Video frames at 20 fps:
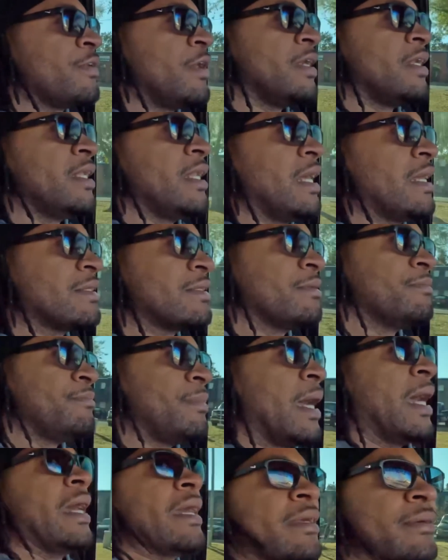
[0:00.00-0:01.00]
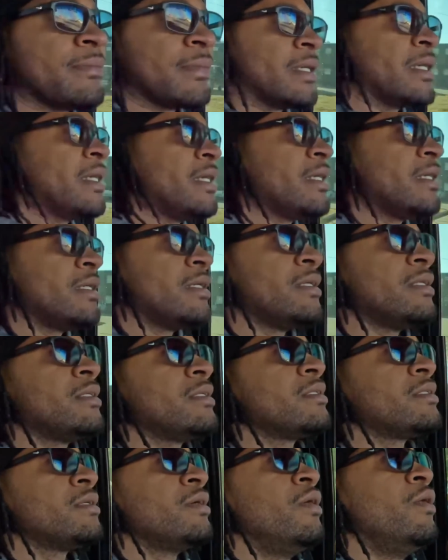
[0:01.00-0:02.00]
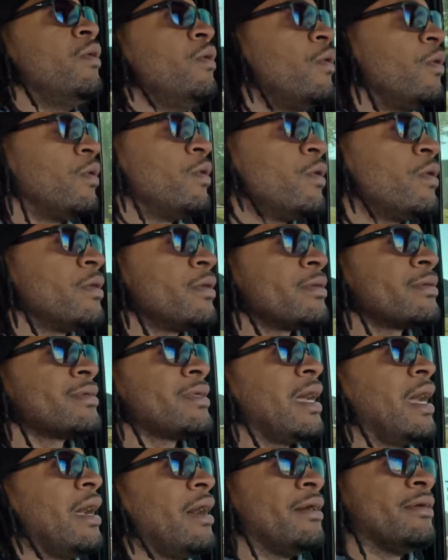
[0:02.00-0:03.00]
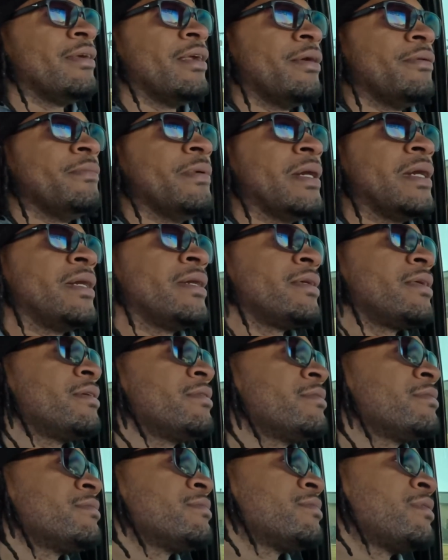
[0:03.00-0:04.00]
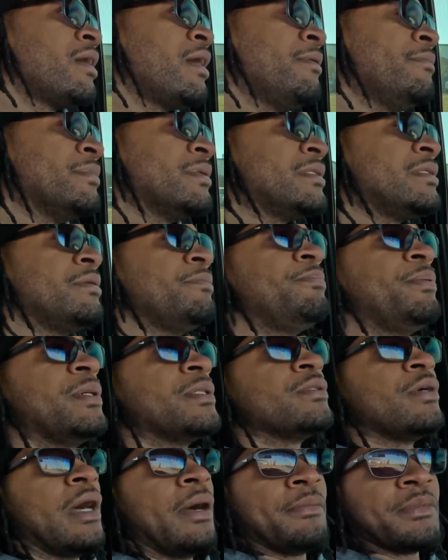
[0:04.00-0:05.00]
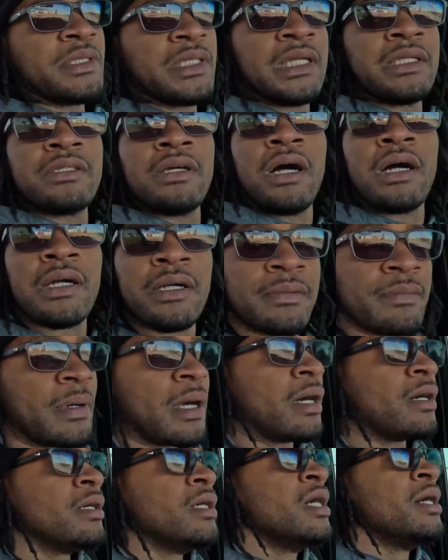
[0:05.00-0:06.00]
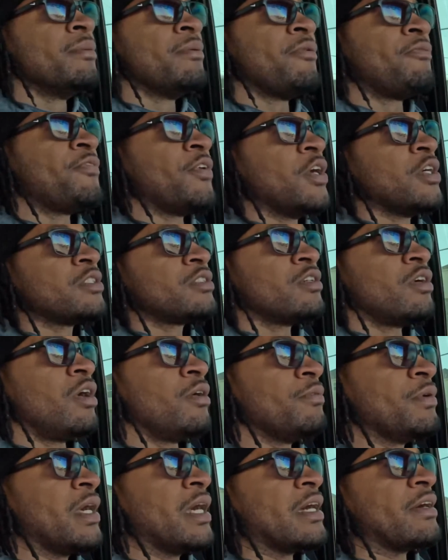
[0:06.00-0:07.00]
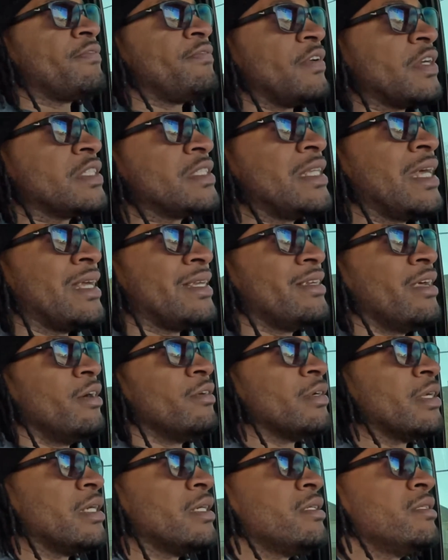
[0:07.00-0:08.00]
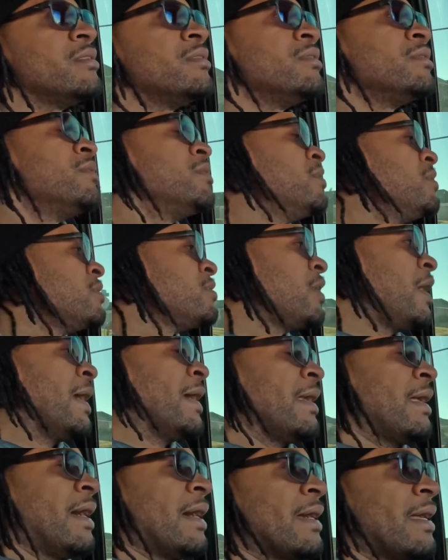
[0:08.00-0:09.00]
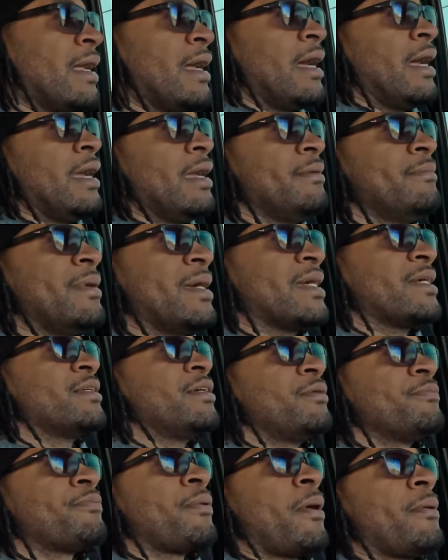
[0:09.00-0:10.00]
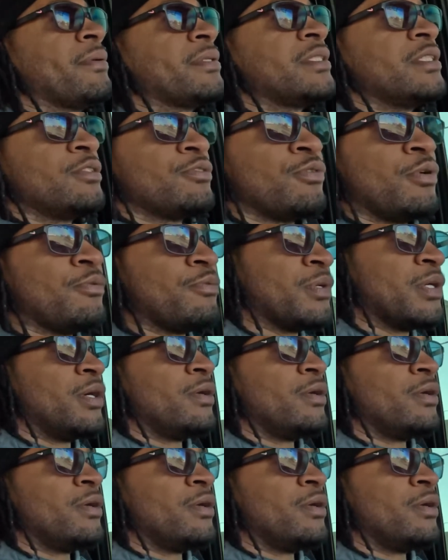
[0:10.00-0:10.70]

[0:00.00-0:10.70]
run it out the back, man. Or I don't know, man. I'm, I'm, depends on how much they talking about. But first off, we gotta fix that donut. I, don't, I, I ain't making no promises what we're